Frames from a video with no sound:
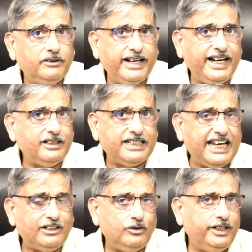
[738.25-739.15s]
rent
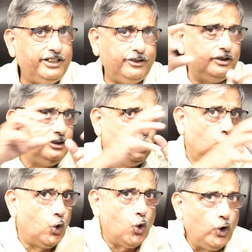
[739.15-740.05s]
calculated on the
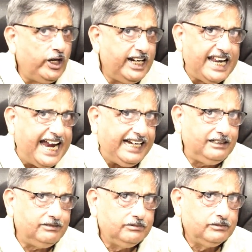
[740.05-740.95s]
whole land?